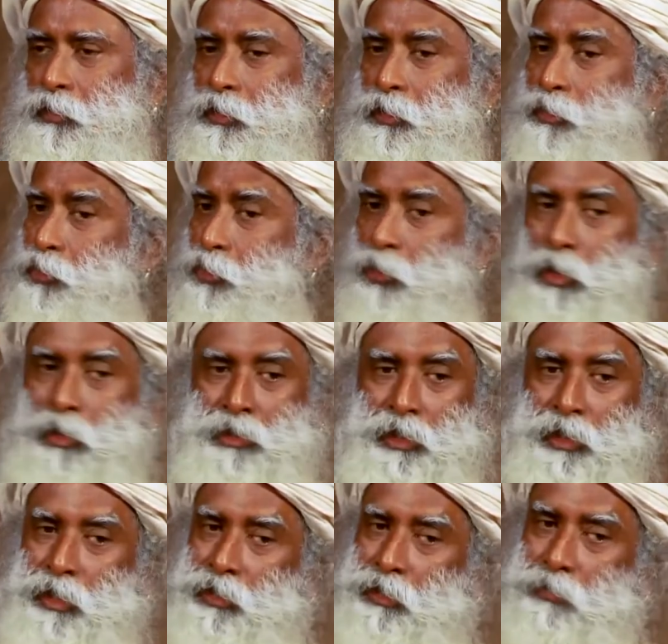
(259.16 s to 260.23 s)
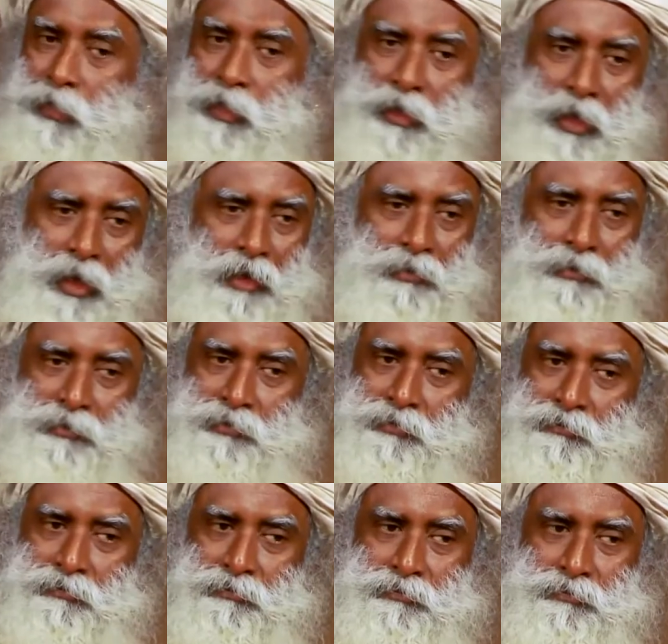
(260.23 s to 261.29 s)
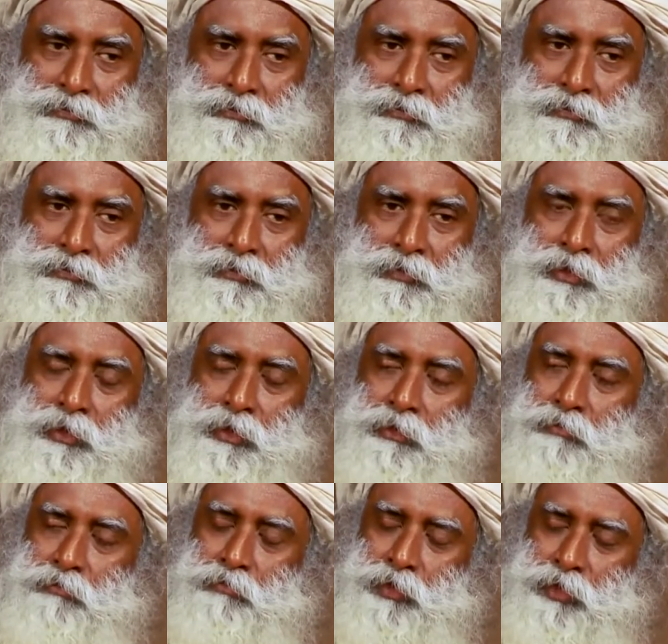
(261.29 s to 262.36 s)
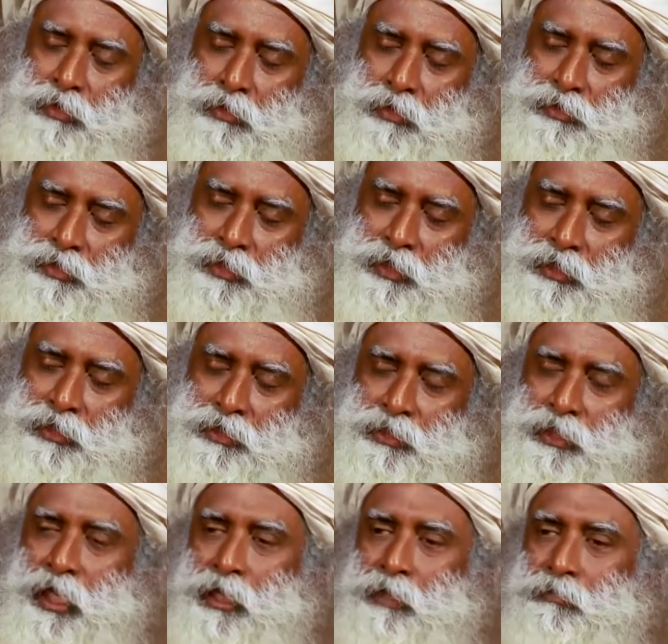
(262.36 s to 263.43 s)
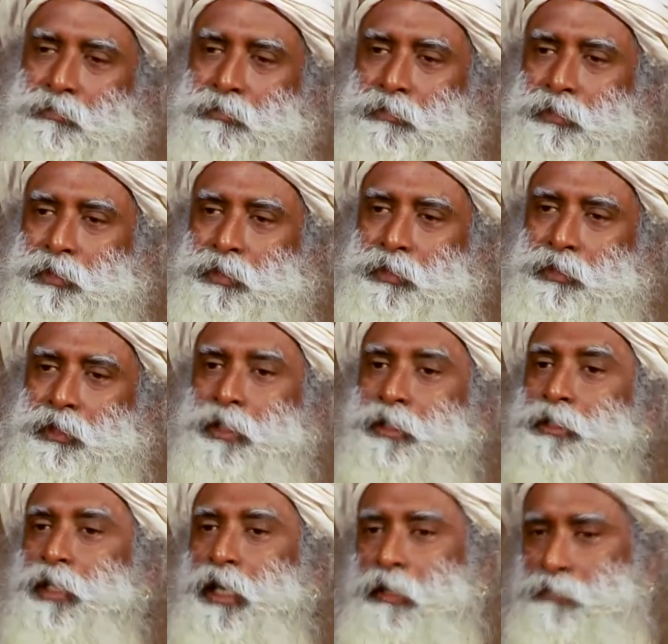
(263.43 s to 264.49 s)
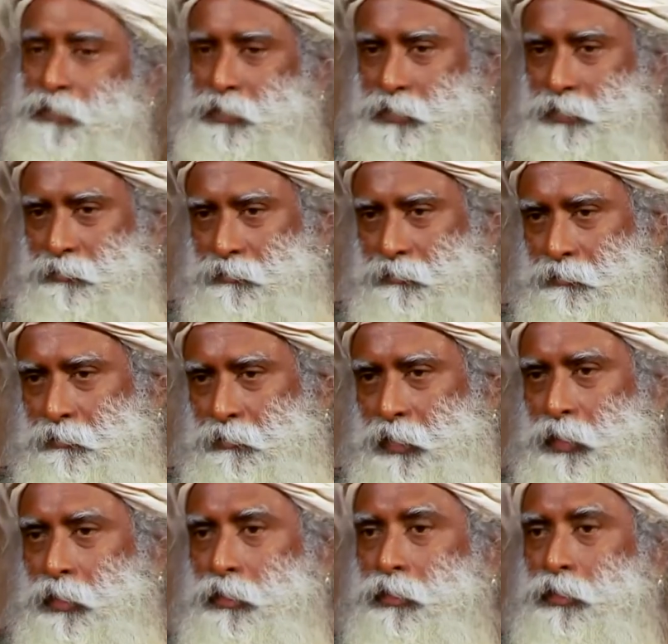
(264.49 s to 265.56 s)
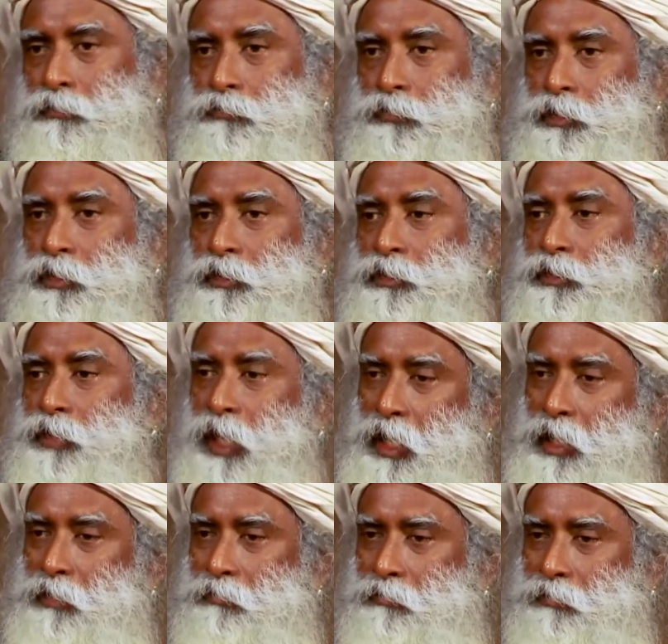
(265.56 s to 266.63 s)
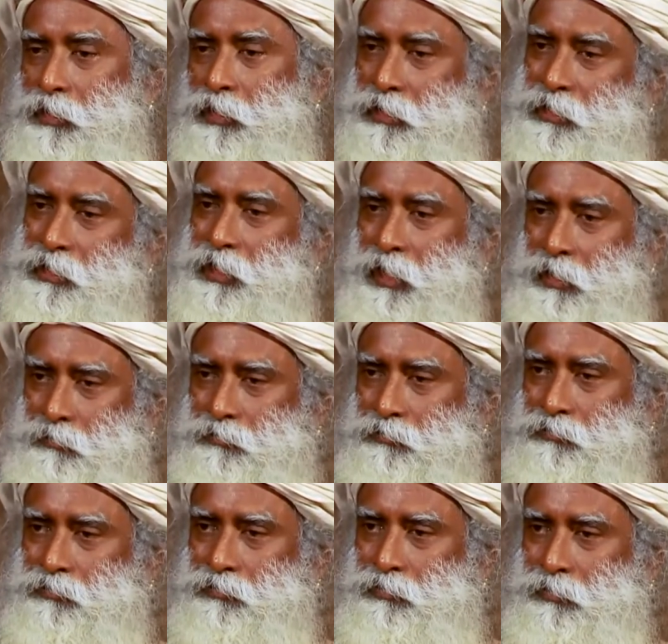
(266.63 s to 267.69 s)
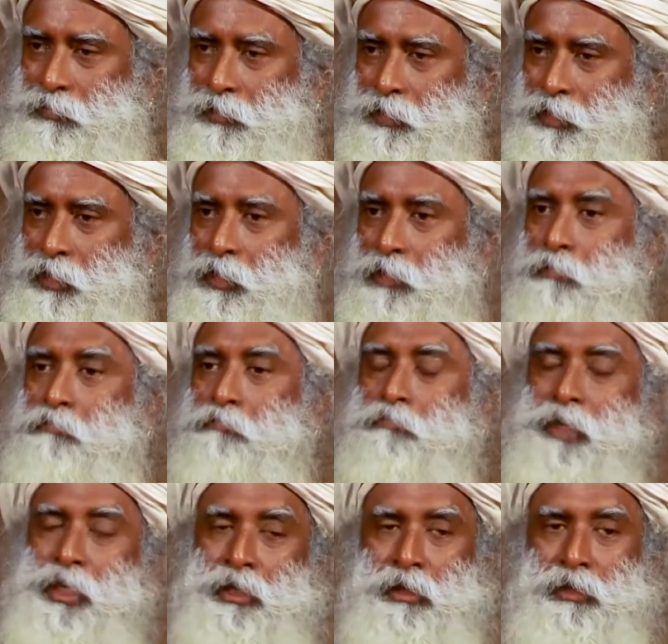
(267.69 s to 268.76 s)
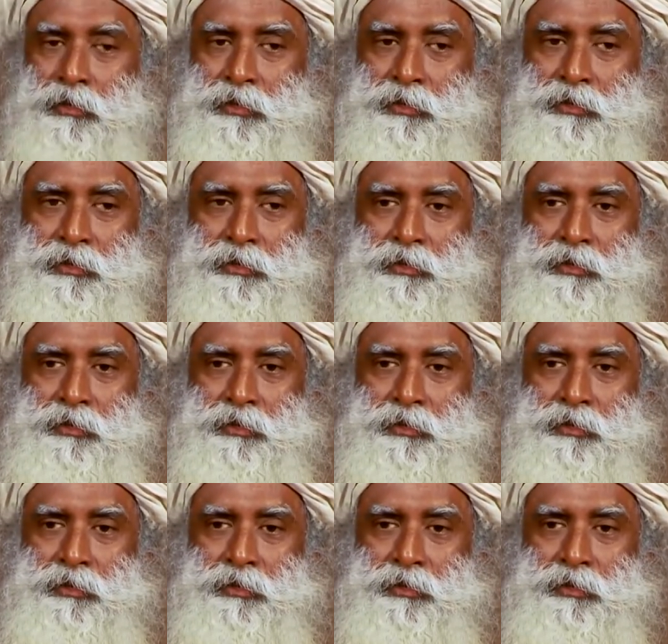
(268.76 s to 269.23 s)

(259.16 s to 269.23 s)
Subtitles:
It's not the other way around. Because there is time, there is gravity. The word time itself may not